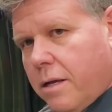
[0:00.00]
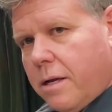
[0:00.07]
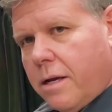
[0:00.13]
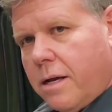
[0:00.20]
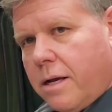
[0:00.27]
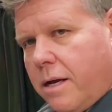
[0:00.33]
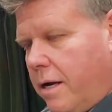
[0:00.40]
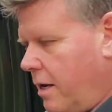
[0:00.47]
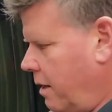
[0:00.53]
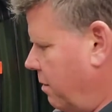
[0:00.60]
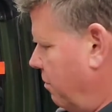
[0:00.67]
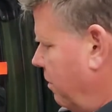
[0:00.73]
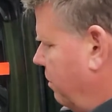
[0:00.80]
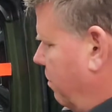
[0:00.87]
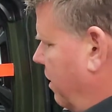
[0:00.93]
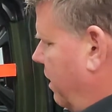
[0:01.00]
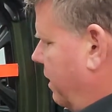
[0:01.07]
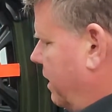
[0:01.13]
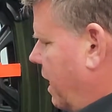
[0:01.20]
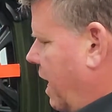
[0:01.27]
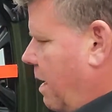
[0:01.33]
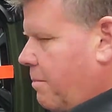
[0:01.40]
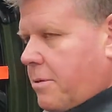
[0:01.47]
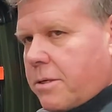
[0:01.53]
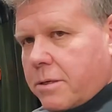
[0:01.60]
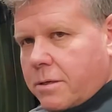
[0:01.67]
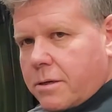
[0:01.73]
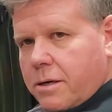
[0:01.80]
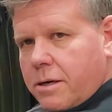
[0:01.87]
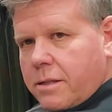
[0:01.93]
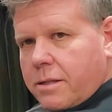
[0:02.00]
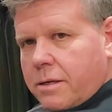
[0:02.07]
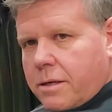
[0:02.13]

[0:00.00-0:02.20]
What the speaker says: with one of the tabs on the